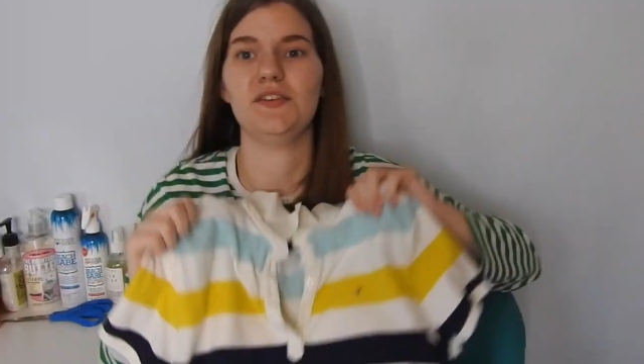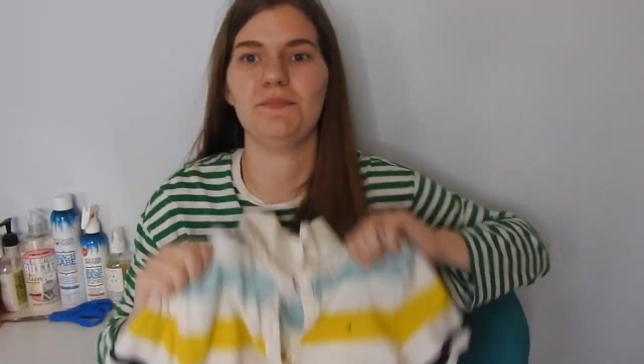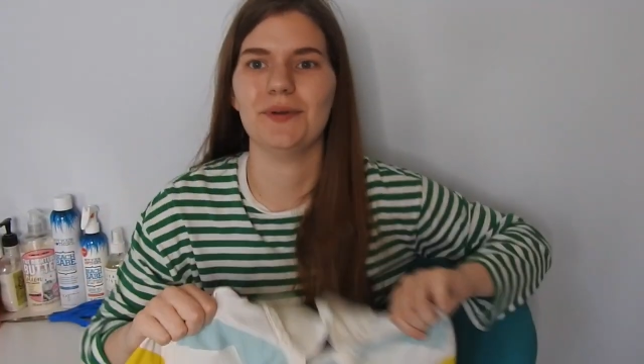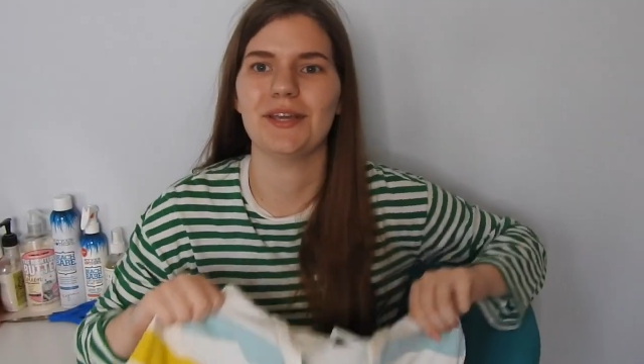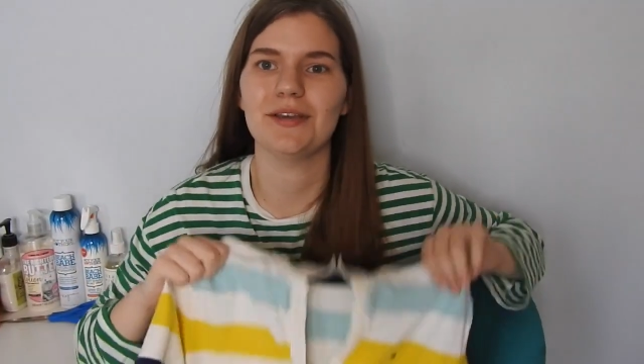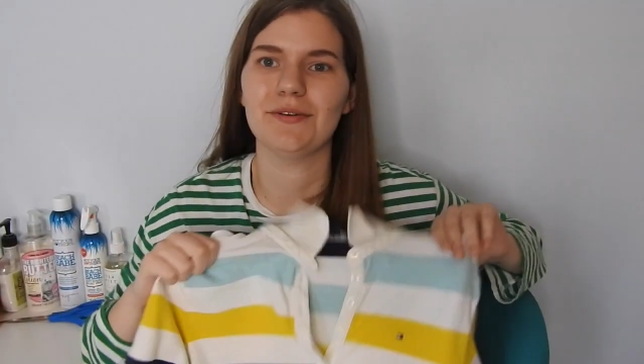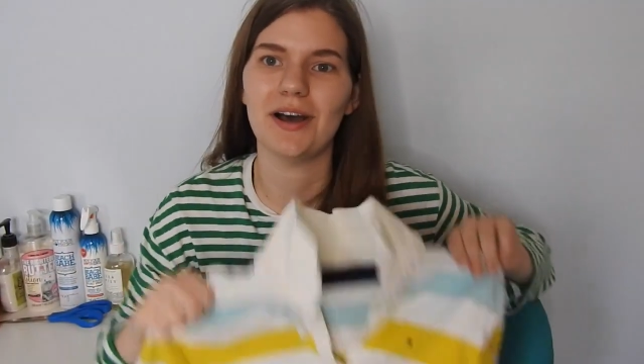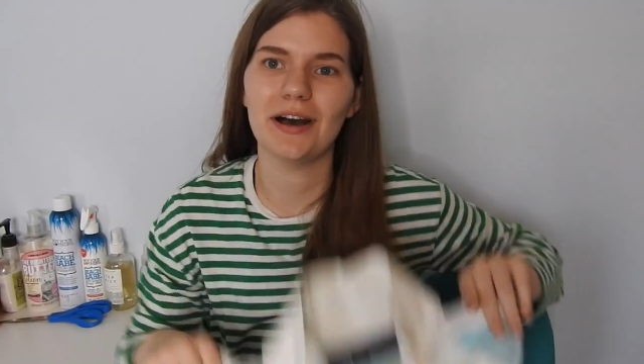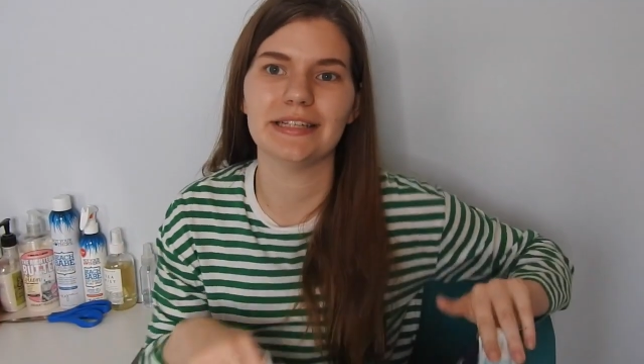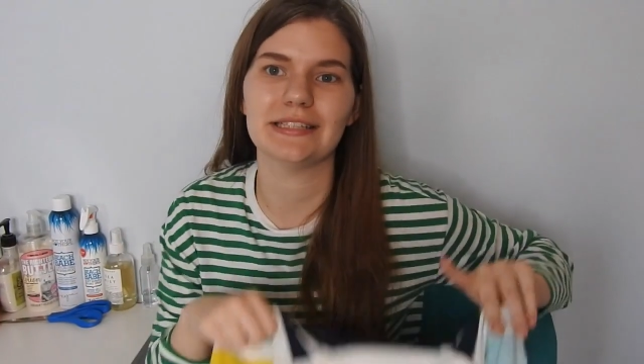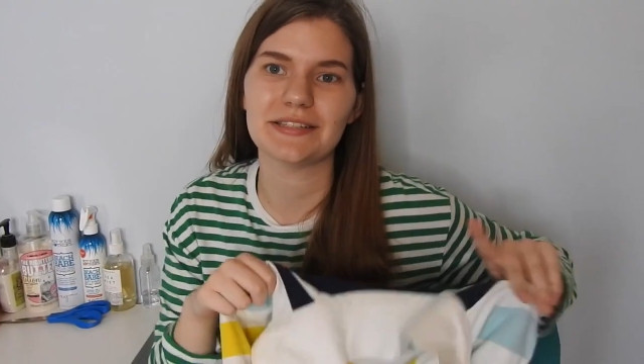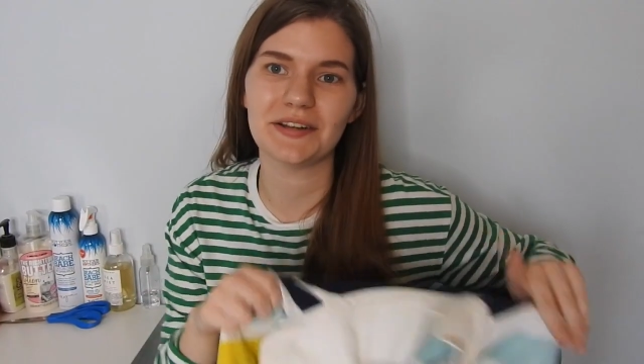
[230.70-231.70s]
super cute
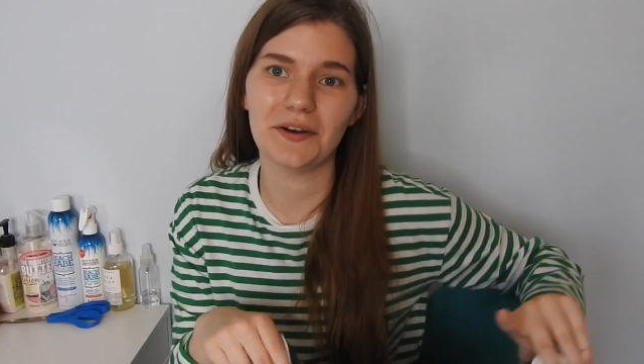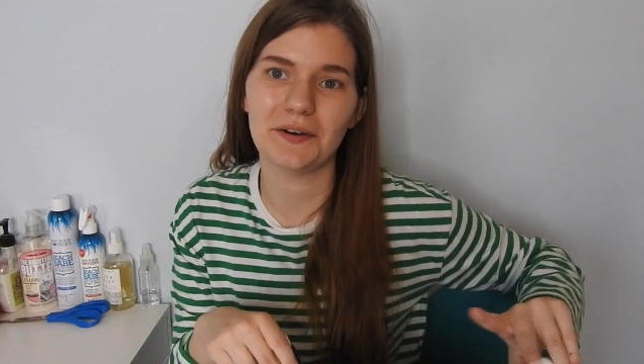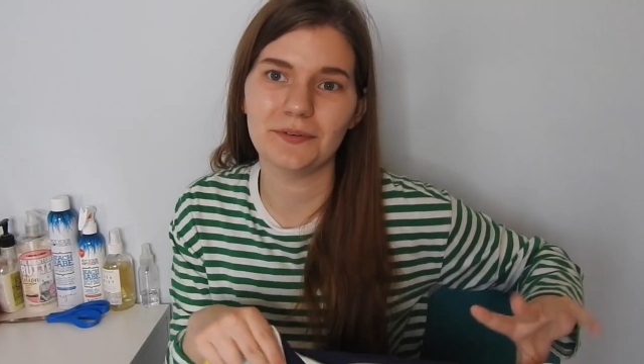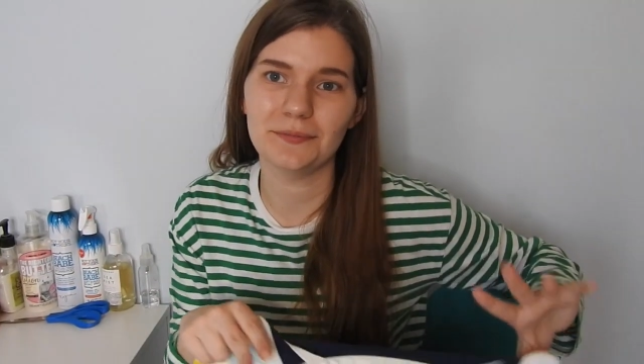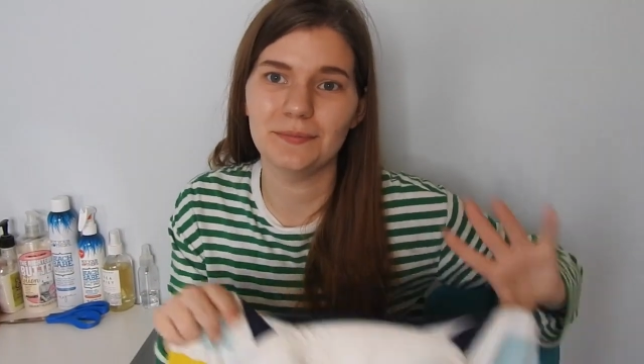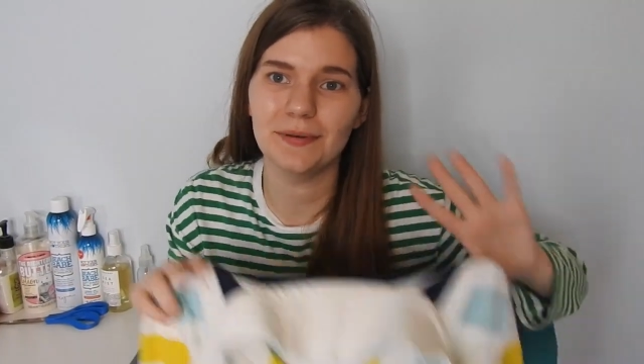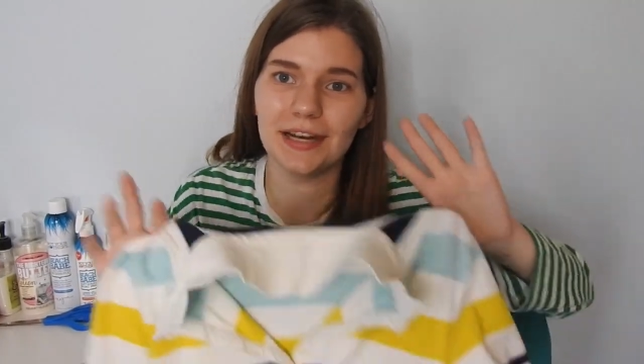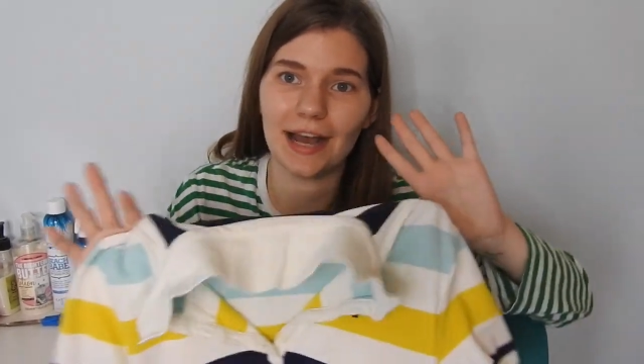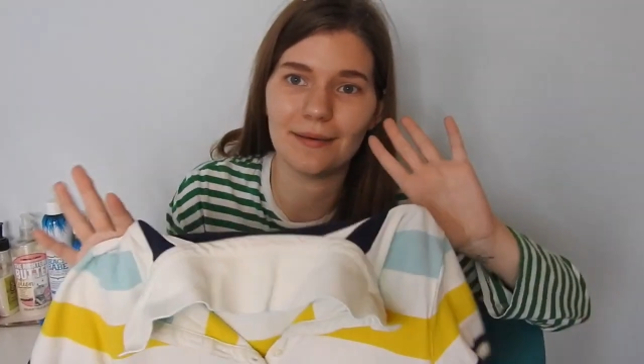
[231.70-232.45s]
on its own, but